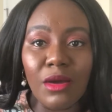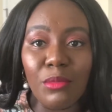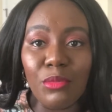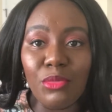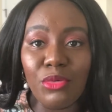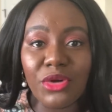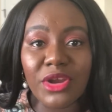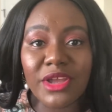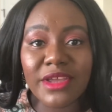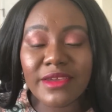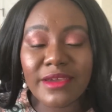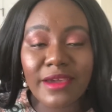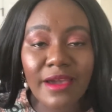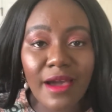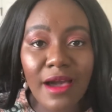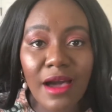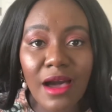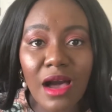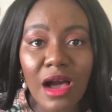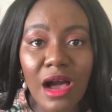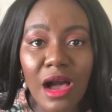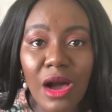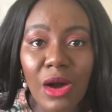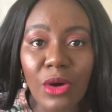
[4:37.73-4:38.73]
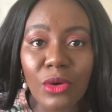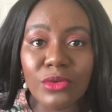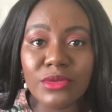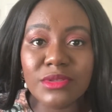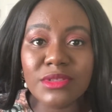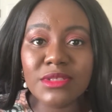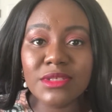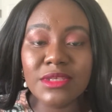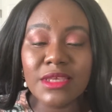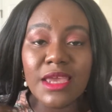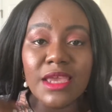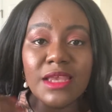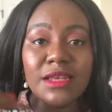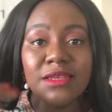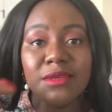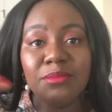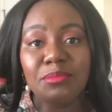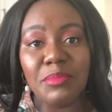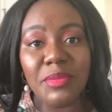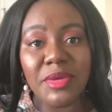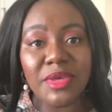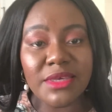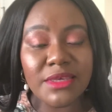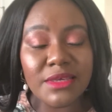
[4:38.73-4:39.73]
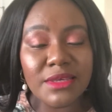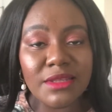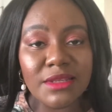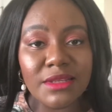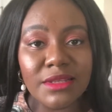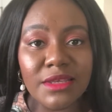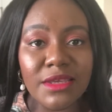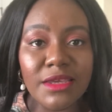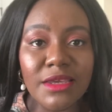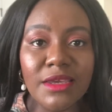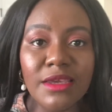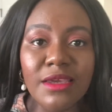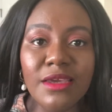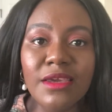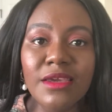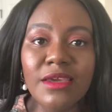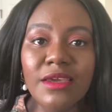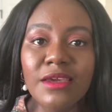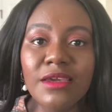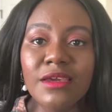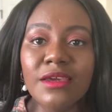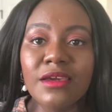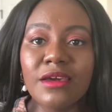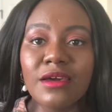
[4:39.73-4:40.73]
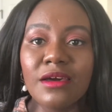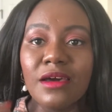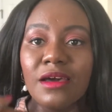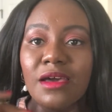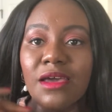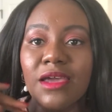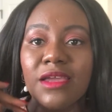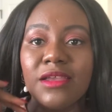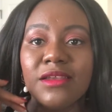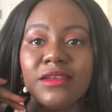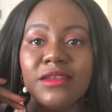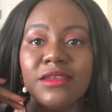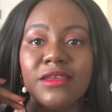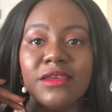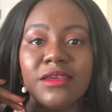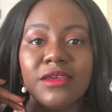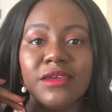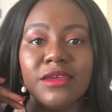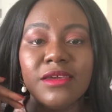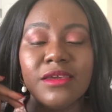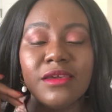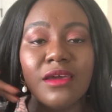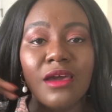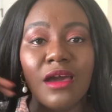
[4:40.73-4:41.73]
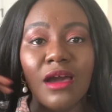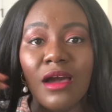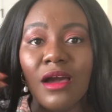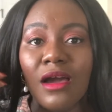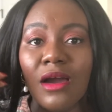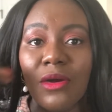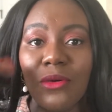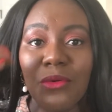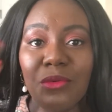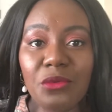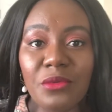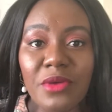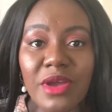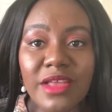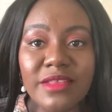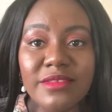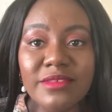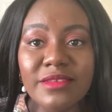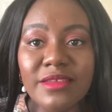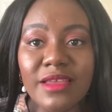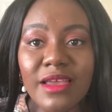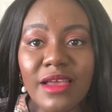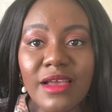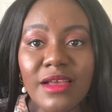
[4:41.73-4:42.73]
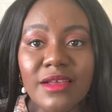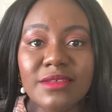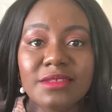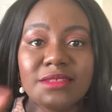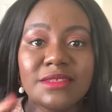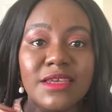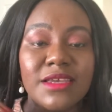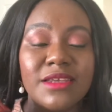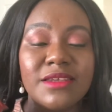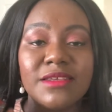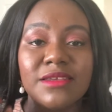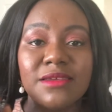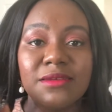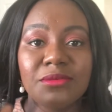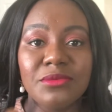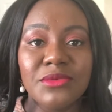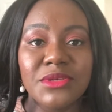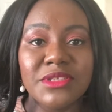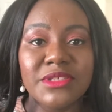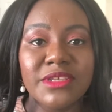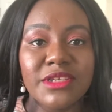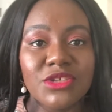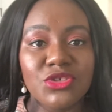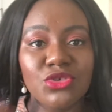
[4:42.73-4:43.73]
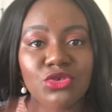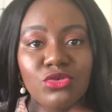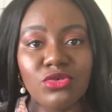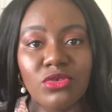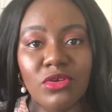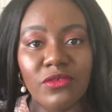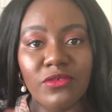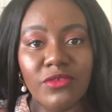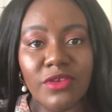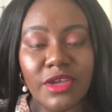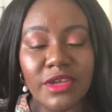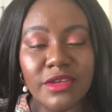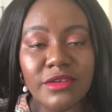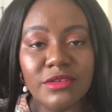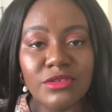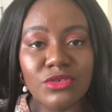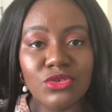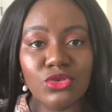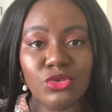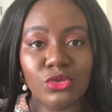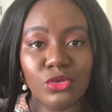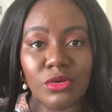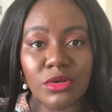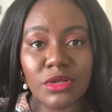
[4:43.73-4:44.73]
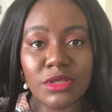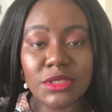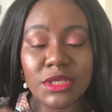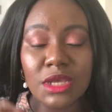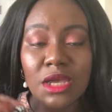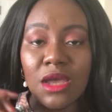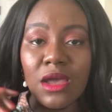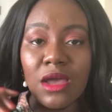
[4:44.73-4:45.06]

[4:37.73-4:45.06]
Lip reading: breakouts, any peeling, any redness, any irritation of any sort.